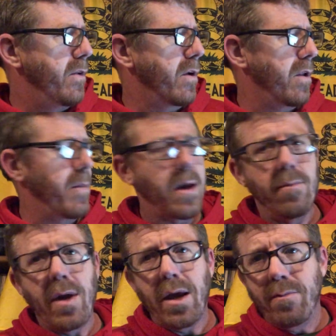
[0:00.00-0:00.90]
You're going to make a
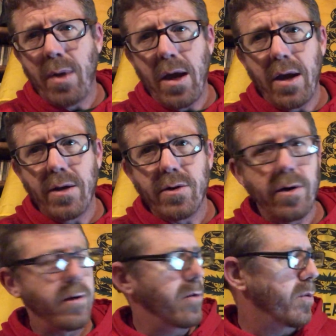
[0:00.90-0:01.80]
main page
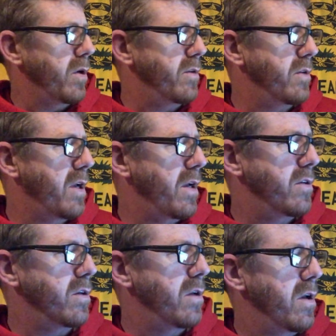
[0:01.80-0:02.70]
on your
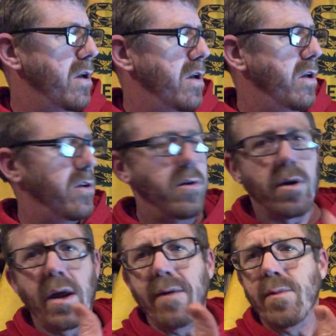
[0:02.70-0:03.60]
presentation. You're
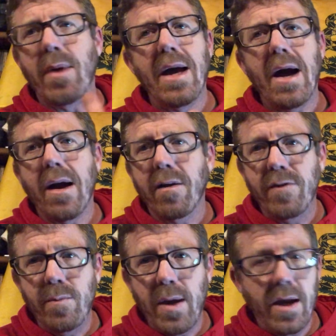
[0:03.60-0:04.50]
going to have a
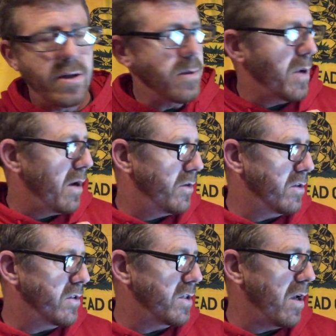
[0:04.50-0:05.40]
biography page about
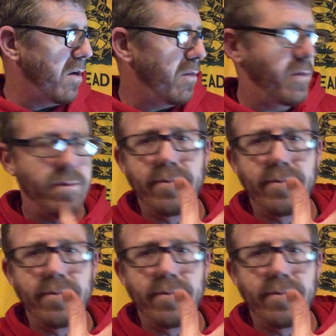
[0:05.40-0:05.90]
yourself.